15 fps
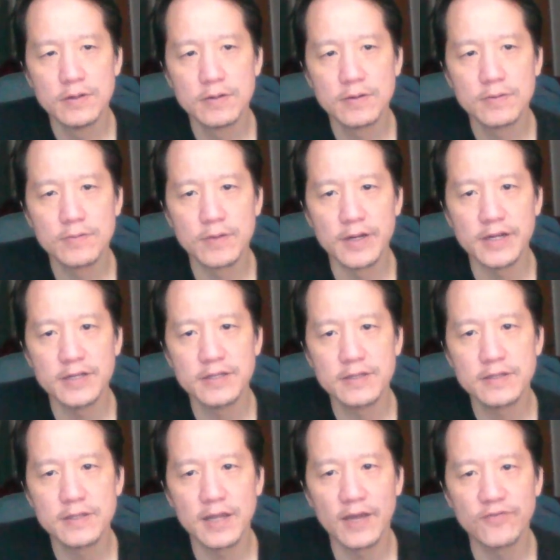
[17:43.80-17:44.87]
right?
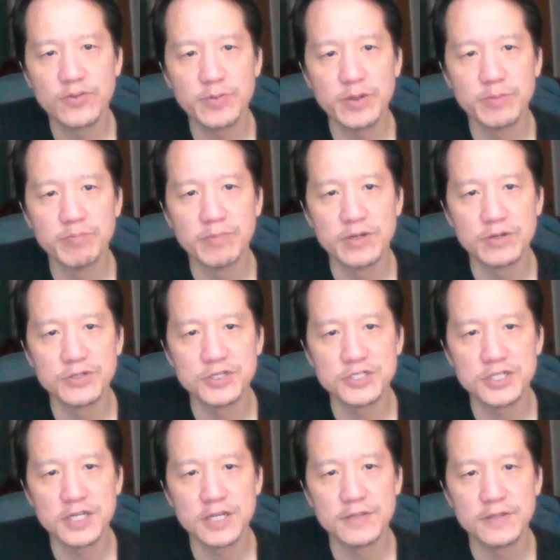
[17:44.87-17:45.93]
They have to be a middle
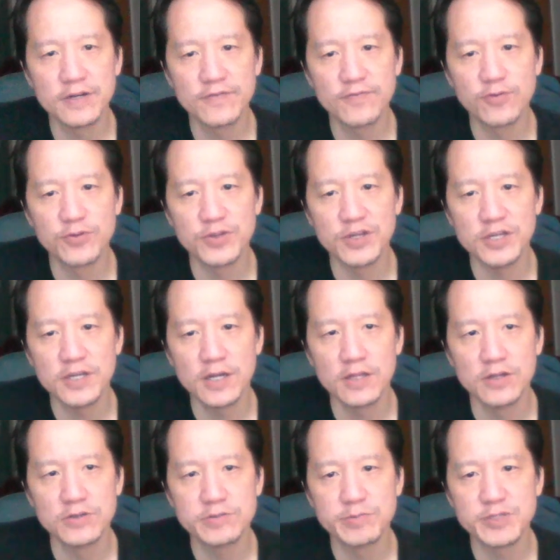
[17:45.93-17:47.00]
digit, and therefore the
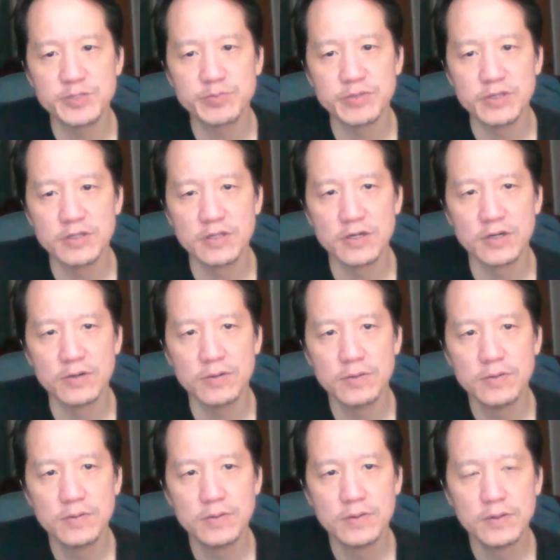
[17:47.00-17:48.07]
yellows must be low.
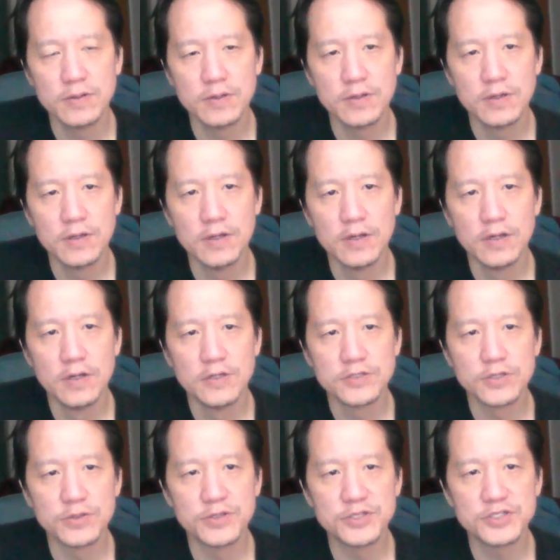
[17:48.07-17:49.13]

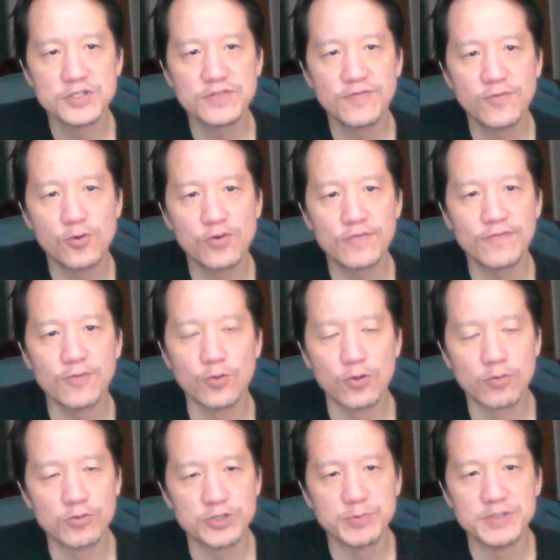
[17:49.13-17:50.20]
So this is 4 and 4,
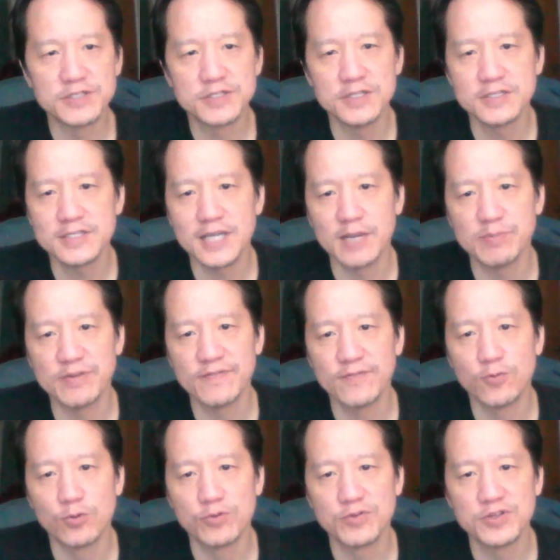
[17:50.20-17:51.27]
which means this can't be
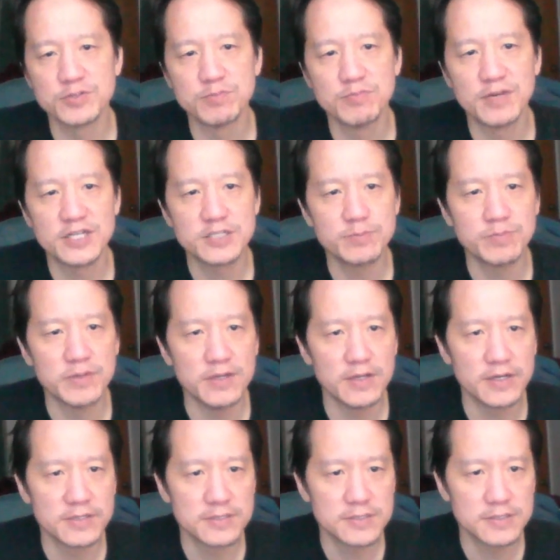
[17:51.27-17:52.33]
4. This must be
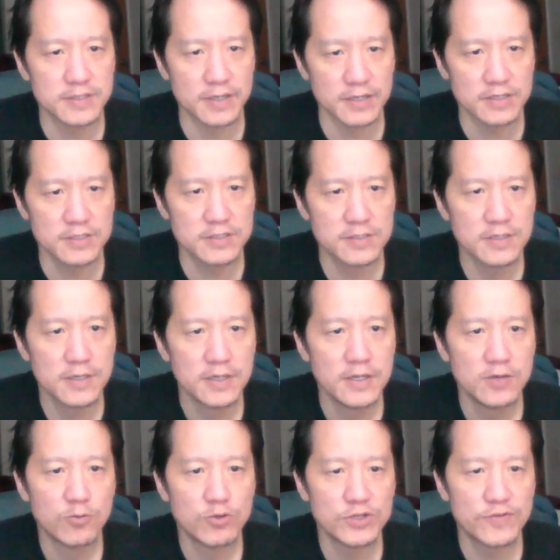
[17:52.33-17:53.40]
a 6,
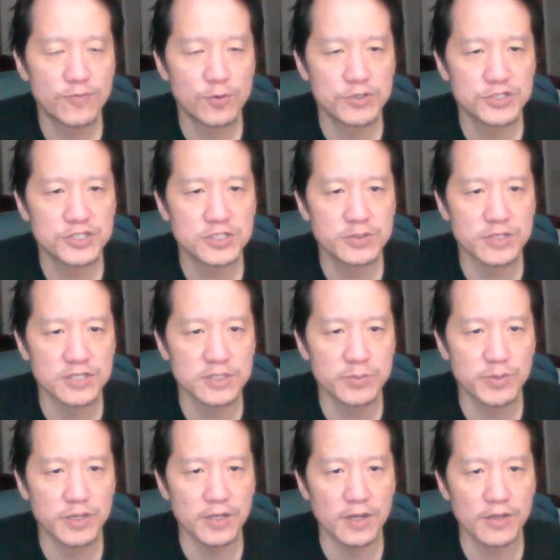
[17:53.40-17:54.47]
which forces this to
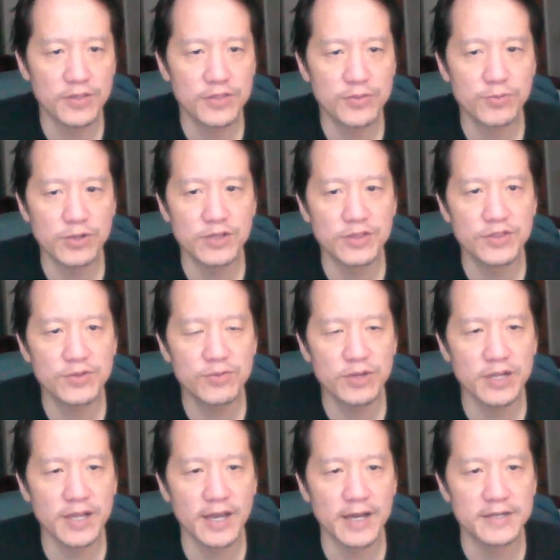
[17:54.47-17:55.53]
be a 3 and
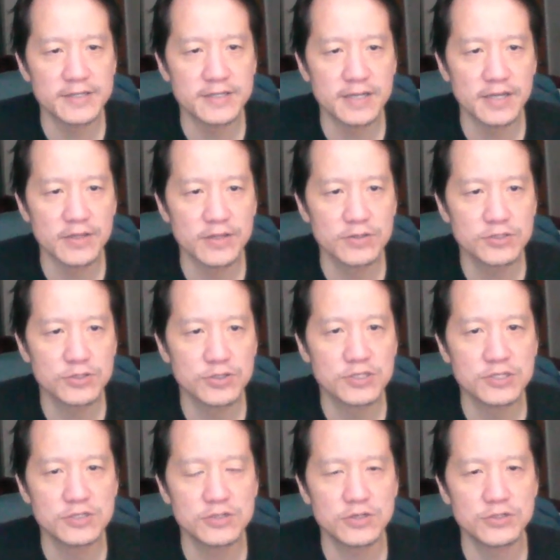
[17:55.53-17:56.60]
3 added together. So
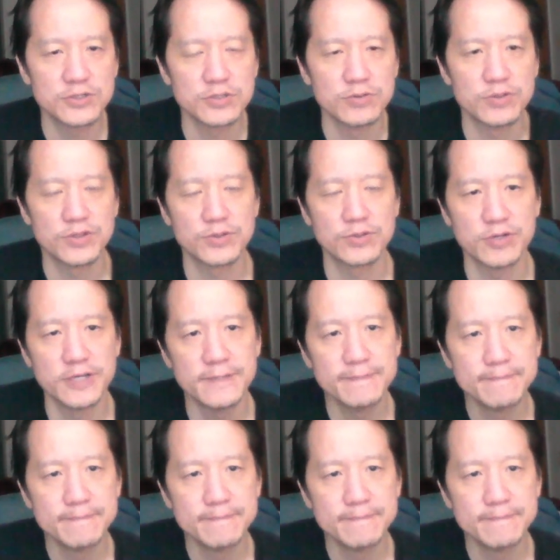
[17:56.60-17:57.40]
this is also a 3.